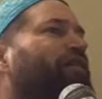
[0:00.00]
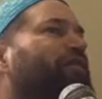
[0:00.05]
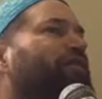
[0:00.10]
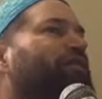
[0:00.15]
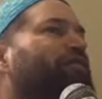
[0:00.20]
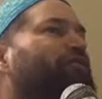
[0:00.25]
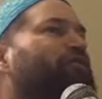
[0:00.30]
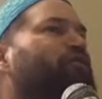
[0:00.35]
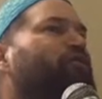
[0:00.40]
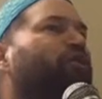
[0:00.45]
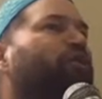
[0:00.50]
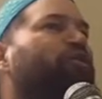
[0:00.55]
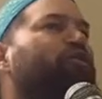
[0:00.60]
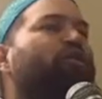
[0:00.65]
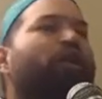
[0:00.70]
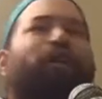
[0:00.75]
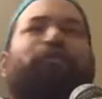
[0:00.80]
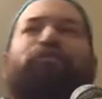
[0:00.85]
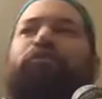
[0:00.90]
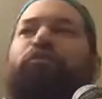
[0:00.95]
So
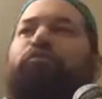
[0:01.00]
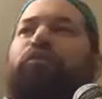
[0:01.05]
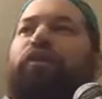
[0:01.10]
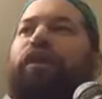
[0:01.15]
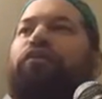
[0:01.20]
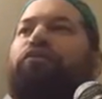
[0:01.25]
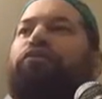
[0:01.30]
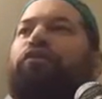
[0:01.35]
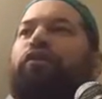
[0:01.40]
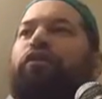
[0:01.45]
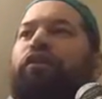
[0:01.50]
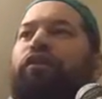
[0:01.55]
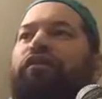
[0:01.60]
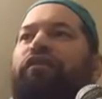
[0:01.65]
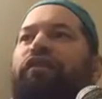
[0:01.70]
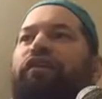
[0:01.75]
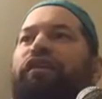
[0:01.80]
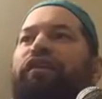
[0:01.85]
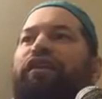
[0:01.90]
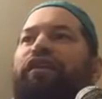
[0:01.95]
you have to pray
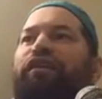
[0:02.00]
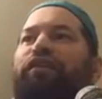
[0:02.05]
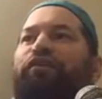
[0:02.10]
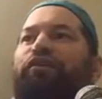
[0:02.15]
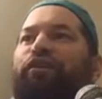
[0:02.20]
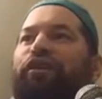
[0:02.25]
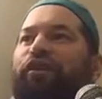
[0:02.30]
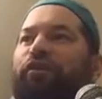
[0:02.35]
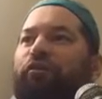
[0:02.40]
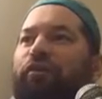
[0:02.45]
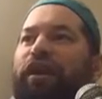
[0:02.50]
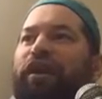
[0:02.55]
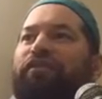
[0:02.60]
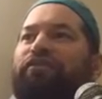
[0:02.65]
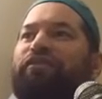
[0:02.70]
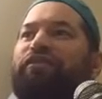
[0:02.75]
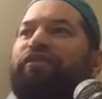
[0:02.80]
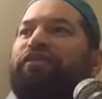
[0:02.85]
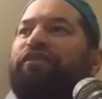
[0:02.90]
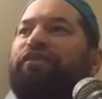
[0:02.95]
Dhuhr, you're going to wait
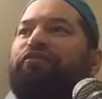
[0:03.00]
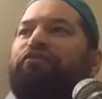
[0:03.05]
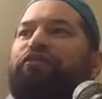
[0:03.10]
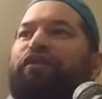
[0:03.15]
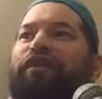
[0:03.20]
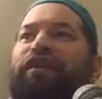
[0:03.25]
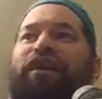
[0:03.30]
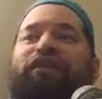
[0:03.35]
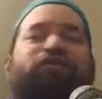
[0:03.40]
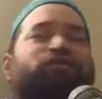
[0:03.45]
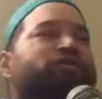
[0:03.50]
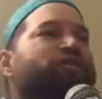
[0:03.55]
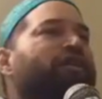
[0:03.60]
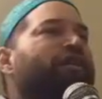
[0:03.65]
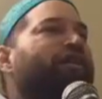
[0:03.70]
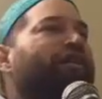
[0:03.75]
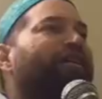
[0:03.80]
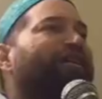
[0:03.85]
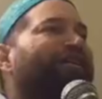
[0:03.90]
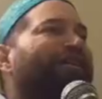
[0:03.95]
for next
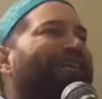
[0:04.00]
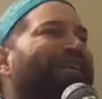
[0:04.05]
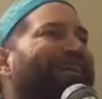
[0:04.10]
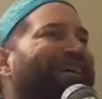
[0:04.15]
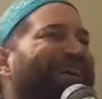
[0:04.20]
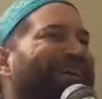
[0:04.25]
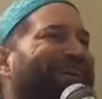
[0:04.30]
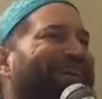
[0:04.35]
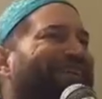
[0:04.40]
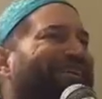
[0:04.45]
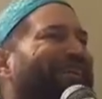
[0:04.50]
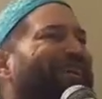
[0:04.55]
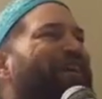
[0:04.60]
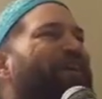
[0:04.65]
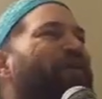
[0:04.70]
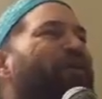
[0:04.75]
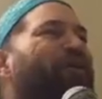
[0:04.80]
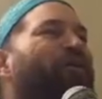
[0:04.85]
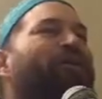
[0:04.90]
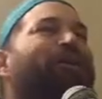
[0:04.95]
year
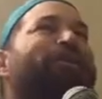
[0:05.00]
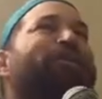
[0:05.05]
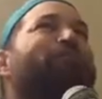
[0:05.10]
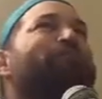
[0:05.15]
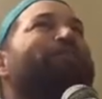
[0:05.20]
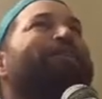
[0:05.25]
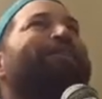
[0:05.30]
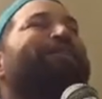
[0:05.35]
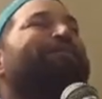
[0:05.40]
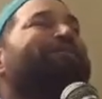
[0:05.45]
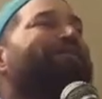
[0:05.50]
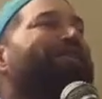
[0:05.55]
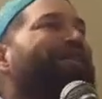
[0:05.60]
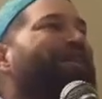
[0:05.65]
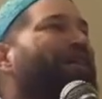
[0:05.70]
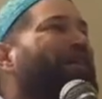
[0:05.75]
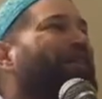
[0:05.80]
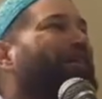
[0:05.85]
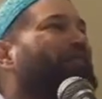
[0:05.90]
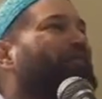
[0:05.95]
or the middle of the
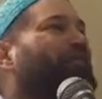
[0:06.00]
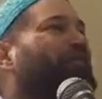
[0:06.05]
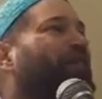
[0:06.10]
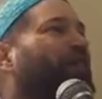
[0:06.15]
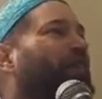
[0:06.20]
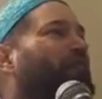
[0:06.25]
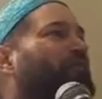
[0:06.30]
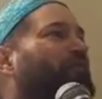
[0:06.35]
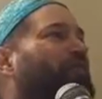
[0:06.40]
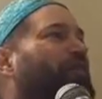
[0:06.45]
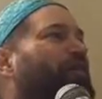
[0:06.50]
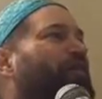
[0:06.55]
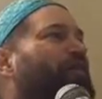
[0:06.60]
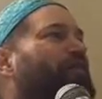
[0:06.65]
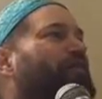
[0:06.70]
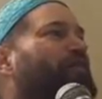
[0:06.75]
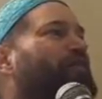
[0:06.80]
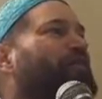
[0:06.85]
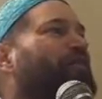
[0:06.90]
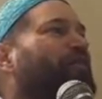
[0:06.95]
year to come
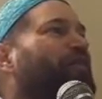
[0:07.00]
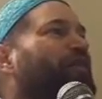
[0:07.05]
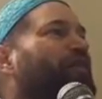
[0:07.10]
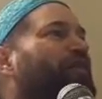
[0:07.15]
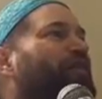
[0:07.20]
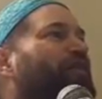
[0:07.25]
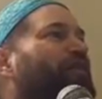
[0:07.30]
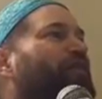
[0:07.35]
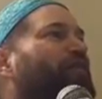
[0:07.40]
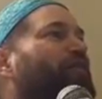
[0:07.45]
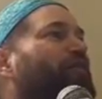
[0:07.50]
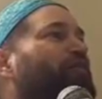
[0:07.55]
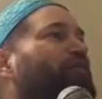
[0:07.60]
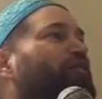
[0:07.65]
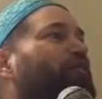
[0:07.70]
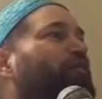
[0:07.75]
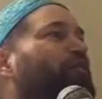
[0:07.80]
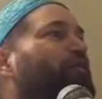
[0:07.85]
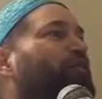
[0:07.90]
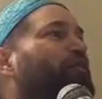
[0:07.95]

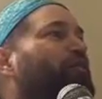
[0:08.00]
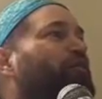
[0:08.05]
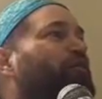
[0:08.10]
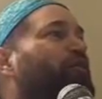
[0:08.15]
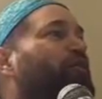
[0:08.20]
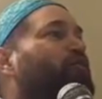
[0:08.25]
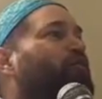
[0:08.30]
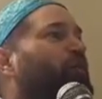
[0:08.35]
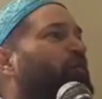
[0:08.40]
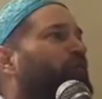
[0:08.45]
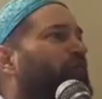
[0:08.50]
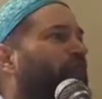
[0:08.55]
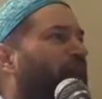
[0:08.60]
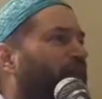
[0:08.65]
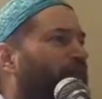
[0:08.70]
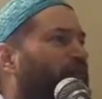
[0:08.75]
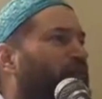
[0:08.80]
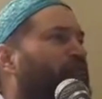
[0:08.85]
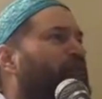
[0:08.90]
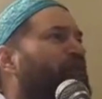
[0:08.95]
to determine
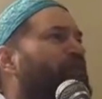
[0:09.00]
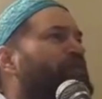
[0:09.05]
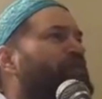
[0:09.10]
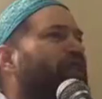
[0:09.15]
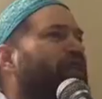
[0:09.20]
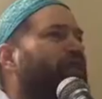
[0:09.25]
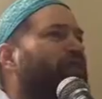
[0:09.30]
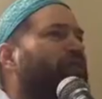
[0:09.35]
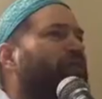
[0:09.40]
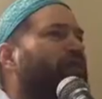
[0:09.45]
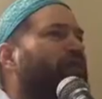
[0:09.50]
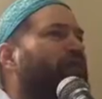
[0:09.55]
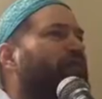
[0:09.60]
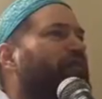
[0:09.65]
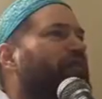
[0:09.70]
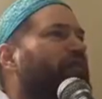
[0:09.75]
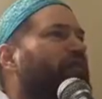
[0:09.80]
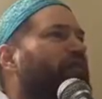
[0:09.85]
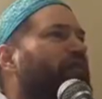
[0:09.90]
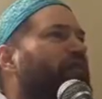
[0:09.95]
how to face the Qibla?
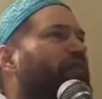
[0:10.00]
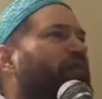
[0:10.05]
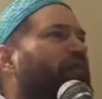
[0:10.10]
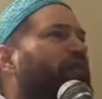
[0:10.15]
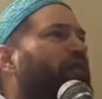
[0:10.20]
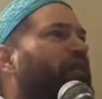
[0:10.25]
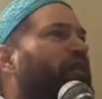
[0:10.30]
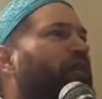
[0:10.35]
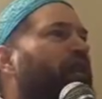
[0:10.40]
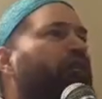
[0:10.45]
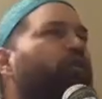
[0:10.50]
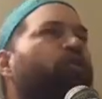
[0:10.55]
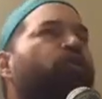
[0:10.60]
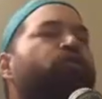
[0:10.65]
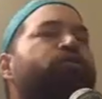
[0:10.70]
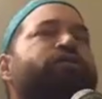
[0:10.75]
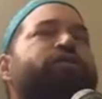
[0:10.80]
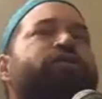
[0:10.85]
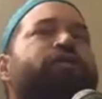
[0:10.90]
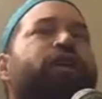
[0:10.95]
And
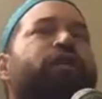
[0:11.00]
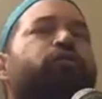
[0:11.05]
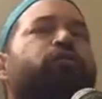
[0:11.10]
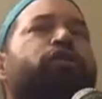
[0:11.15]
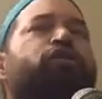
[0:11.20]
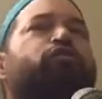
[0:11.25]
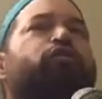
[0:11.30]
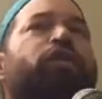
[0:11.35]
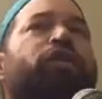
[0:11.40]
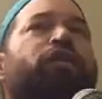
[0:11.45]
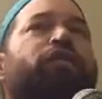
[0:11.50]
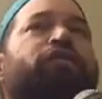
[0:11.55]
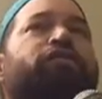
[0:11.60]
who said, which one of the